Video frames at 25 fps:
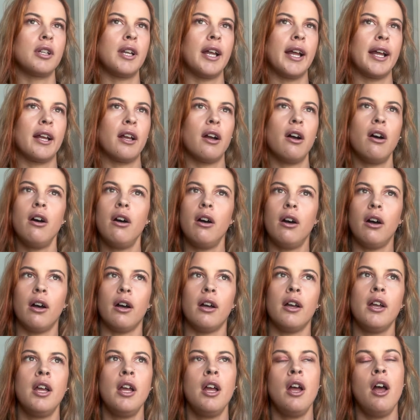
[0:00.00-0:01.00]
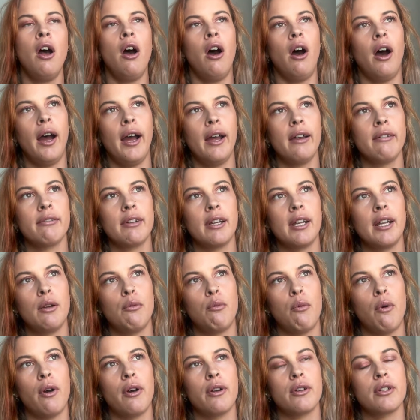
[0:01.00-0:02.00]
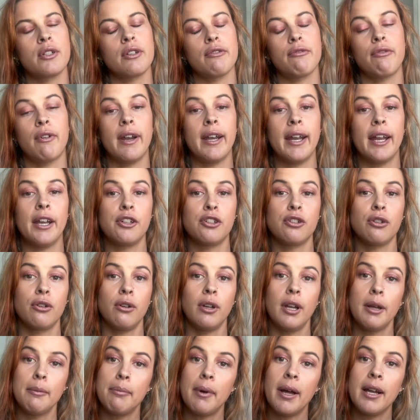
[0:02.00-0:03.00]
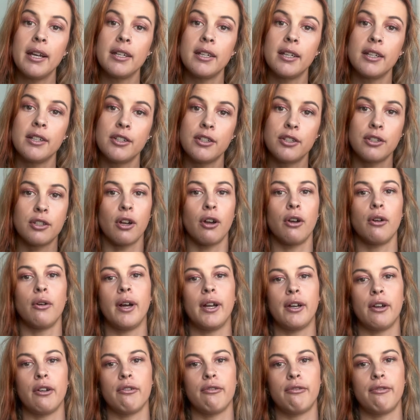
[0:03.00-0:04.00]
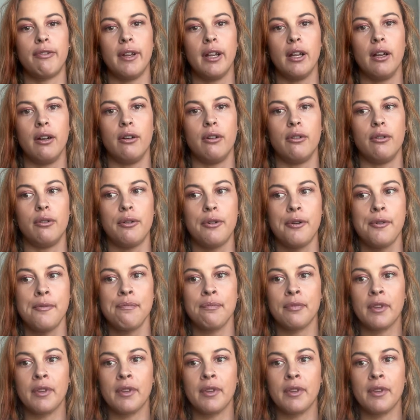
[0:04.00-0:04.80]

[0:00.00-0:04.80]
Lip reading: Like, oh, I really want financial abundance so I don't feel